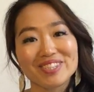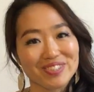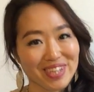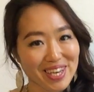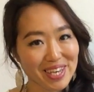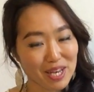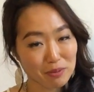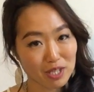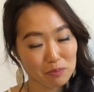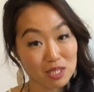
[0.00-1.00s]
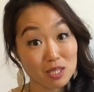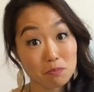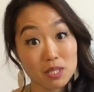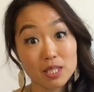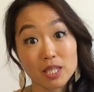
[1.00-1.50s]
Today I'm going to be
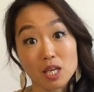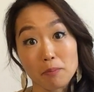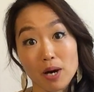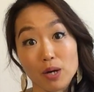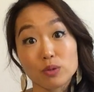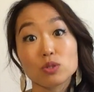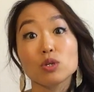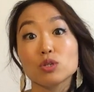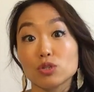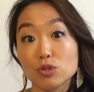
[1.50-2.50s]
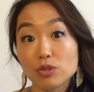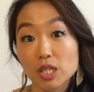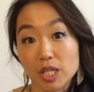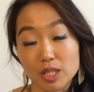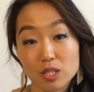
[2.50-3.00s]
speaking about
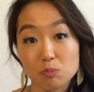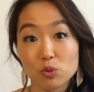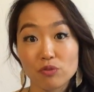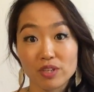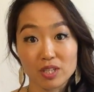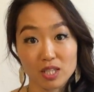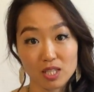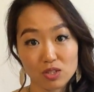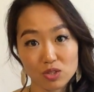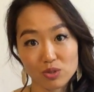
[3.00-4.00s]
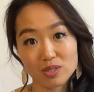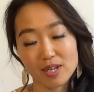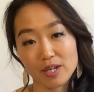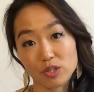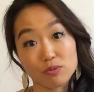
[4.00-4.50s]
Uranus moving into
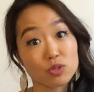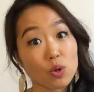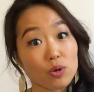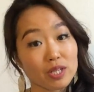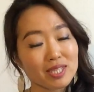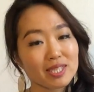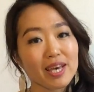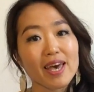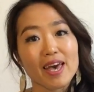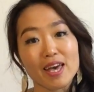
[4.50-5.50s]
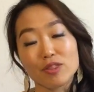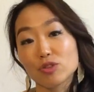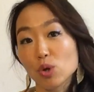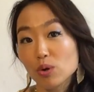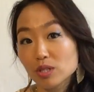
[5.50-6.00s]
sign of Taurus
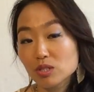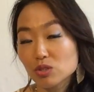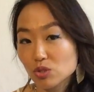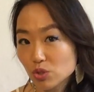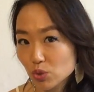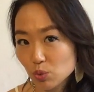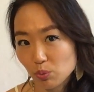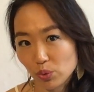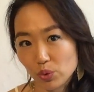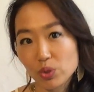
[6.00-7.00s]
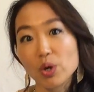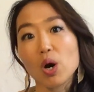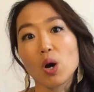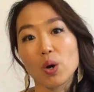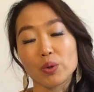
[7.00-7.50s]
and Taurus new moon
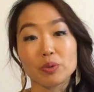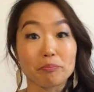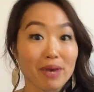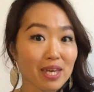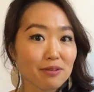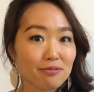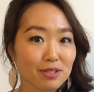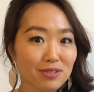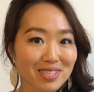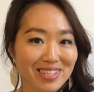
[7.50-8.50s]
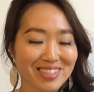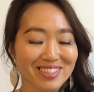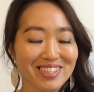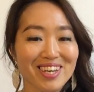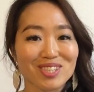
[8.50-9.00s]
on May
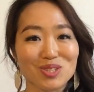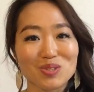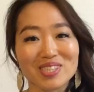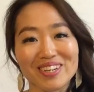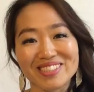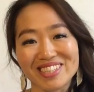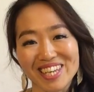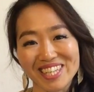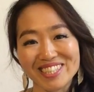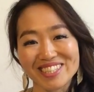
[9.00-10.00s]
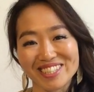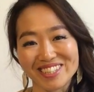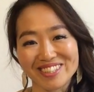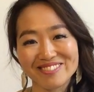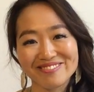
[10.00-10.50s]
15th,
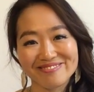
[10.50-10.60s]
2018.